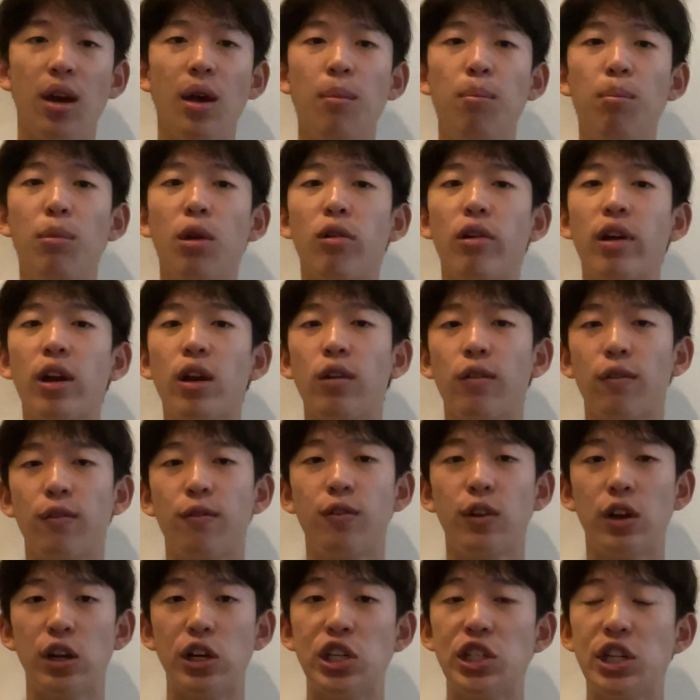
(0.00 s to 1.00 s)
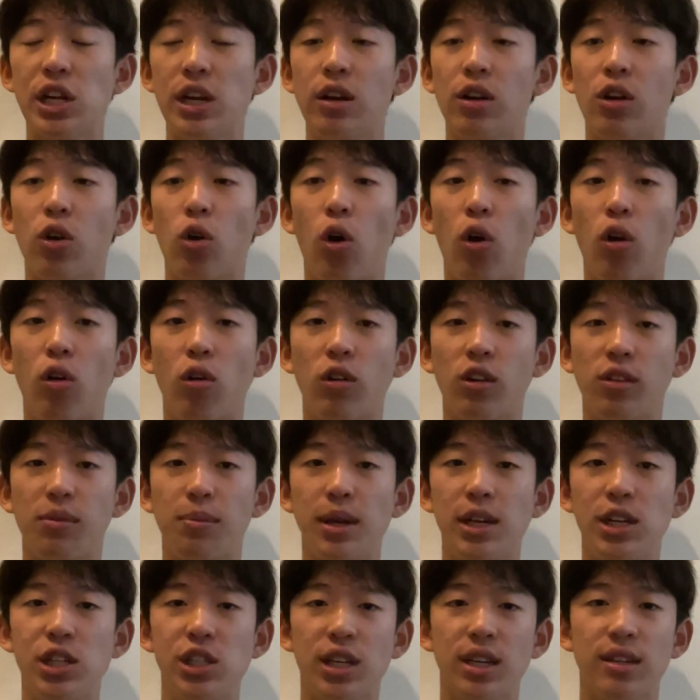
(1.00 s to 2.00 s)
myriad of fish and coral
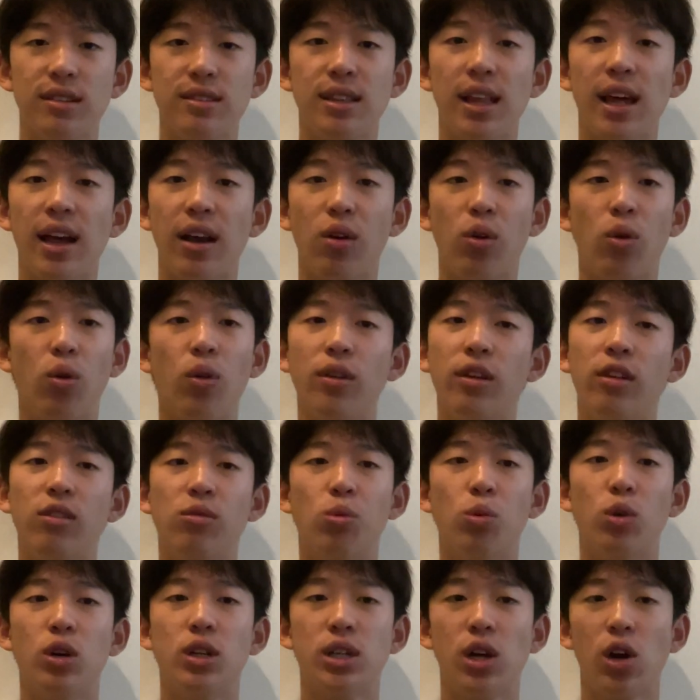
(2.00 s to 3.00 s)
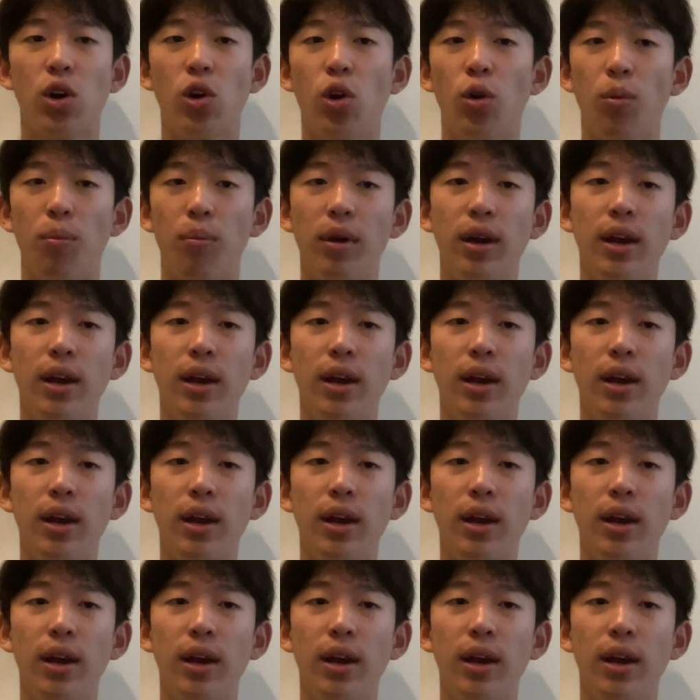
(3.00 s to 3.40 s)
species that call these waters home.